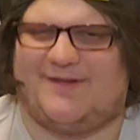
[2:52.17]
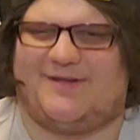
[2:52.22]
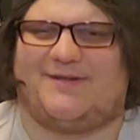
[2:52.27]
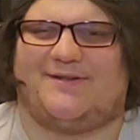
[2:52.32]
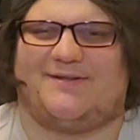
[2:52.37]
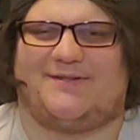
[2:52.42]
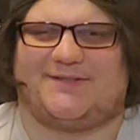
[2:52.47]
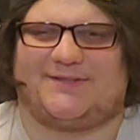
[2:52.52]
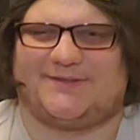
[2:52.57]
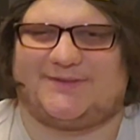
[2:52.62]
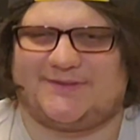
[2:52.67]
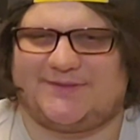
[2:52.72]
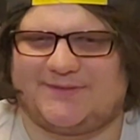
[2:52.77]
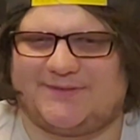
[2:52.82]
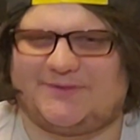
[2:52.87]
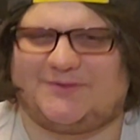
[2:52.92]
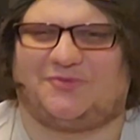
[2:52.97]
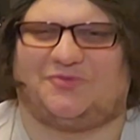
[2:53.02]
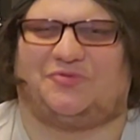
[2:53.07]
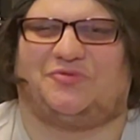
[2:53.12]
I'm afraid
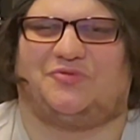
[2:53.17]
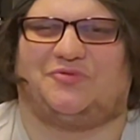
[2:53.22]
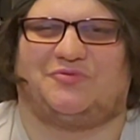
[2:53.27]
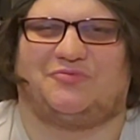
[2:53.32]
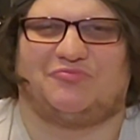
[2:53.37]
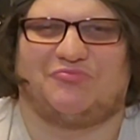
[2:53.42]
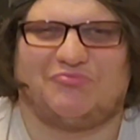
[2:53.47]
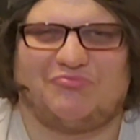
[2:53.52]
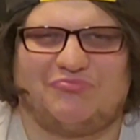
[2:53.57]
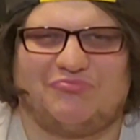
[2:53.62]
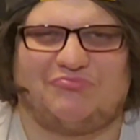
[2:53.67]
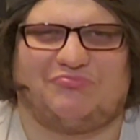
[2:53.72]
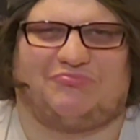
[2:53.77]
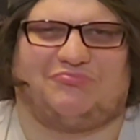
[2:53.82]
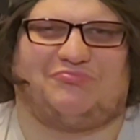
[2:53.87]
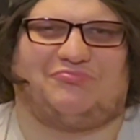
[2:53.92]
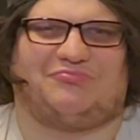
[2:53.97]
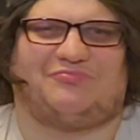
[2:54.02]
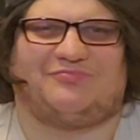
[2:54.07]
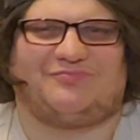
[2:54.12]
of
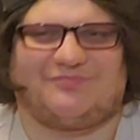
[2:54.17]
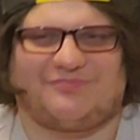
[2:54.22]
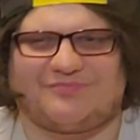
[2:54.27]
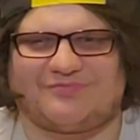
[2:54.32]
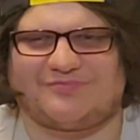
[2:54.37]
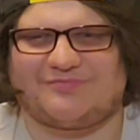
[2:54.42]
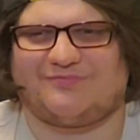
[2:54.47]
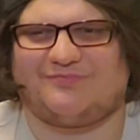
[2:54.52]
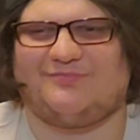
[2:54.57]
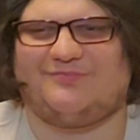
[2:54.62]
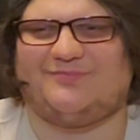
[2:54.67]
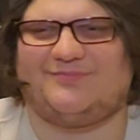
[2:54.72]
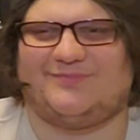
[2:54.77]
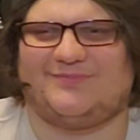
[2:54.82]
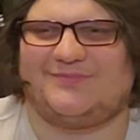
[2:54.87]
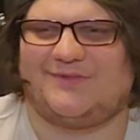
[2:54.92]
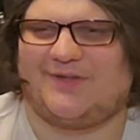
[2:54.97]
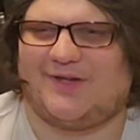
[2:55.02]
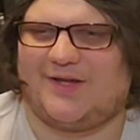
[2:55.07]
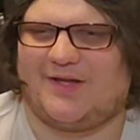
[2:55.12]
Americans.
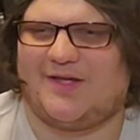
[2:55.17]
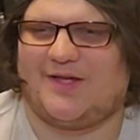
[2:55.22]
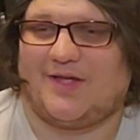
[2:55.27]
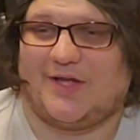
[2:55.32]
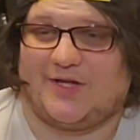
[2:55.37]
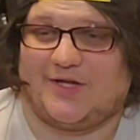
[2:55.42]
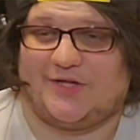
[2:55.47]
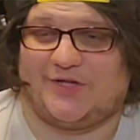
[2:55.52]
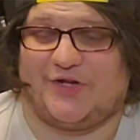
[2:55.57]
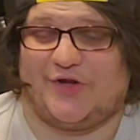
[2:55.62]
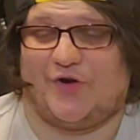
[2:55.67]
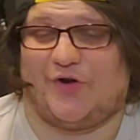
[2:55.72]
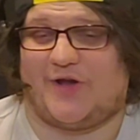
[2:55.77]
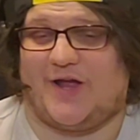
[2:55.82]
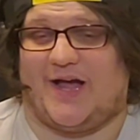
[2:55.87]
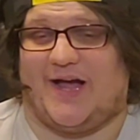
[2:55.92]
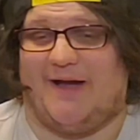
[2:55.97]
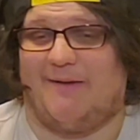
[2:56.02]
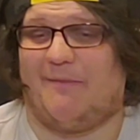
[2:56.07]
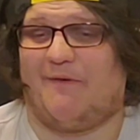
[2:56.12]
Dude,
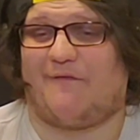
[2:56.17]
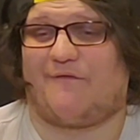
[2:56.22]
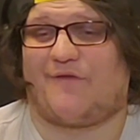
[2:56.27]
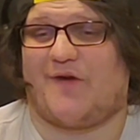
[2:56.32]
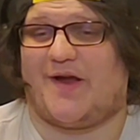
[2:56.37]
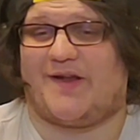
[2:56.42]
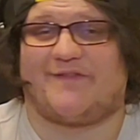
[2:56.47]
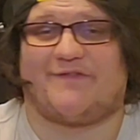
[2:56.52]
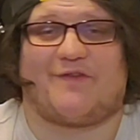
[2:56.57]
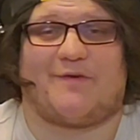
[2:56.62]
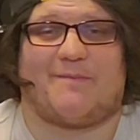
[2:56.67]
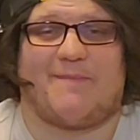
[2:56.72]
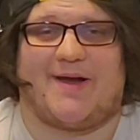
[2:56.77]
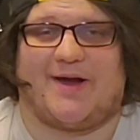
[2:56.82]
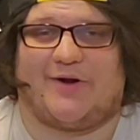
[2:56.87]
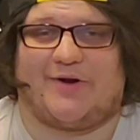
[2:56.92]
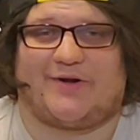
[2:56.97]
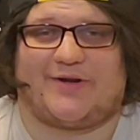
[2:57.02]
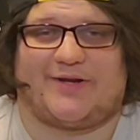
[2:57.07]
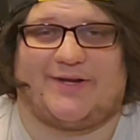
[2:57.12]
I'm afraid of
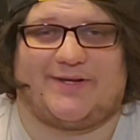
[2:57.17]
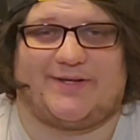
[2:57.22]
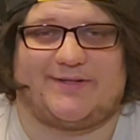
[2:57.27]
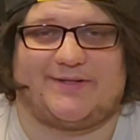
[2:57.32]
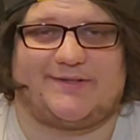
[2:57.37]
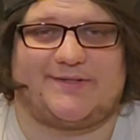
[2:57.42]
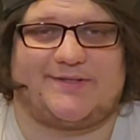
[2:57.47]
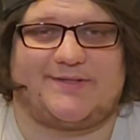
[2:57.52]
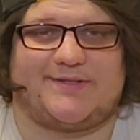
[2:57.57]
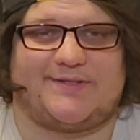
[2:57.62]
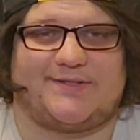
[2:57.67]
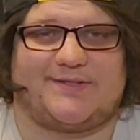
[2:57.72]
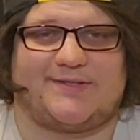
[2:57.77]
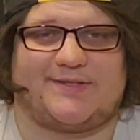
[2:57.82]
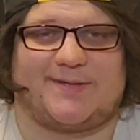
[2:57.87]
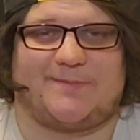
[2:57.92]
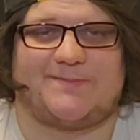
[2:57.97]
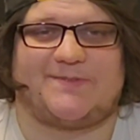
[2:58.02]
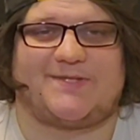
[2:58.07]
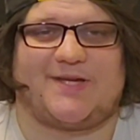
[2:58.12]
Americans
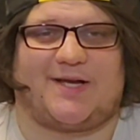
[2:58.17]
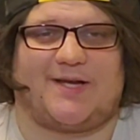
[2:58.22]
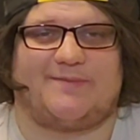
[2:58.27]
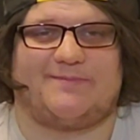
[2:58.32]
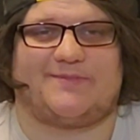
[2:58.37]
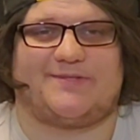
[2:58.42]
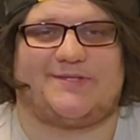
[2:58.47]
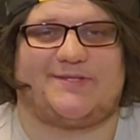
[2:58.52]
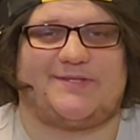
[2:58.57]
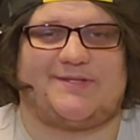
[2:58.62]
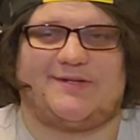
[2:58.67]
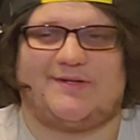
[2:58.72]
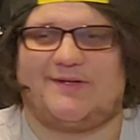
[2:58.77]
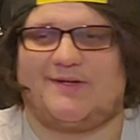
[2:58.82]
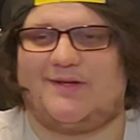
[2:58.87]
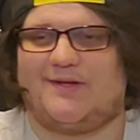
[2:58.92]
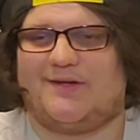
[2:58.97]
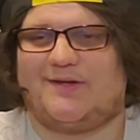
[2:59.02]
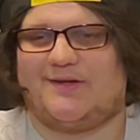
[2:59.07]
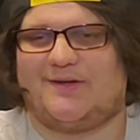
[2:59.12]
sometimes.
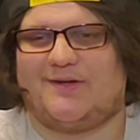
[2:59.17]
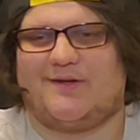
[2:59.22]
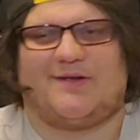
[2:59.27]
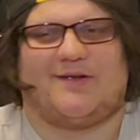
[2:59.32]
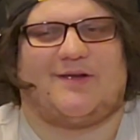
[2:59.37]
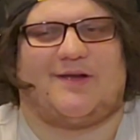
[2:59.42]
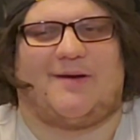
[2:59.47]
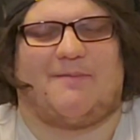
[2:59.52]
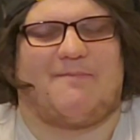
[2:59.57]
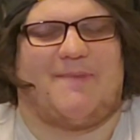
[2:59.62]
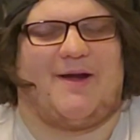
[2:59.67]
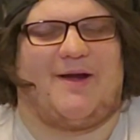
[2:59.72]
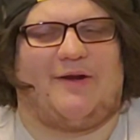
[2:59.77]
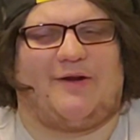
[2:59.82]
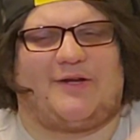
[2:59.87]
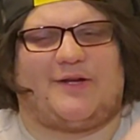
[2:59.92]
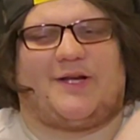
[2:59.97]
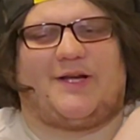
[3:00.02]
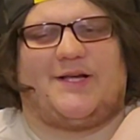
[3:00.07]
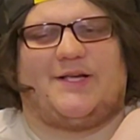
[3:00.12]

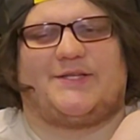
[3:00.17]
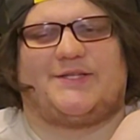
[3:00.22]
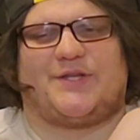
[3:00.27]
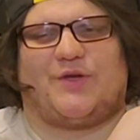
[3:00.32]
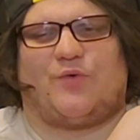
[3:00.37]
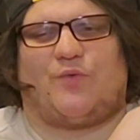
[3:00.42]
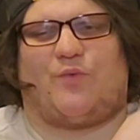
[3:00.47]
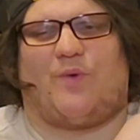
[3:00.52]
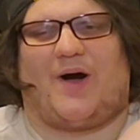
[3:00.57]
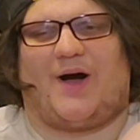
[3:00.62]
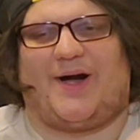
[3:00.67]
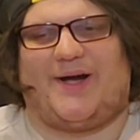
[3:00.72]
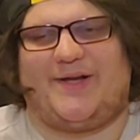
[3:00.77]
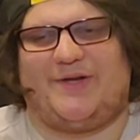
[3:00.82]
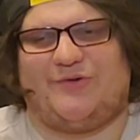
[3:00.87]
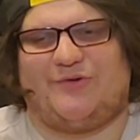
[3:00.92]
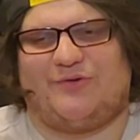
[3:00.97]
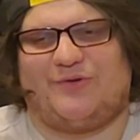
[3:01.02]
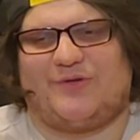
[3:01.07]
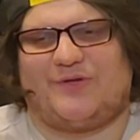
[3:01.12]
America is a
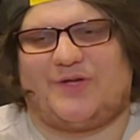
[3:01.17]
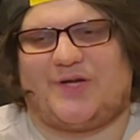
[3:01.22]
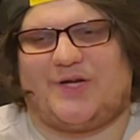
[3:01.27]
wild